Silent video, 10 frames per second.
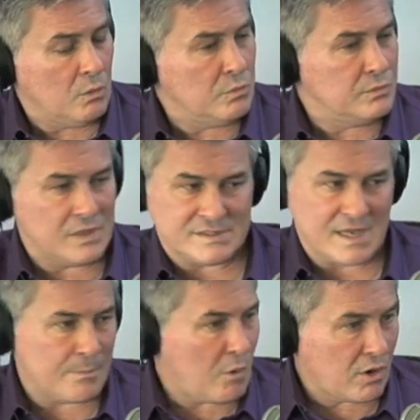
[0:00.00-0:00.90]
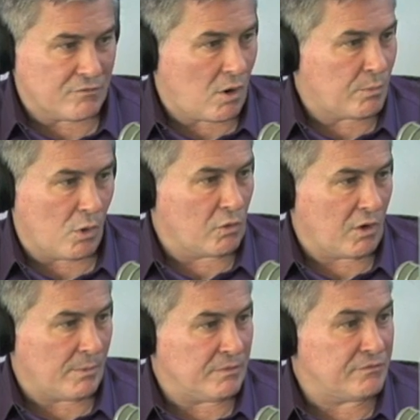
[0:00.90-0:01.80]
That's not part of our
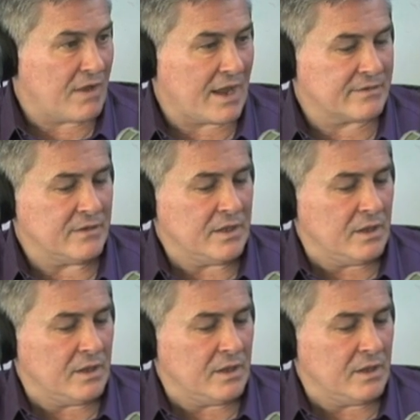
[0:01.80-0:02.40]
program. In fact,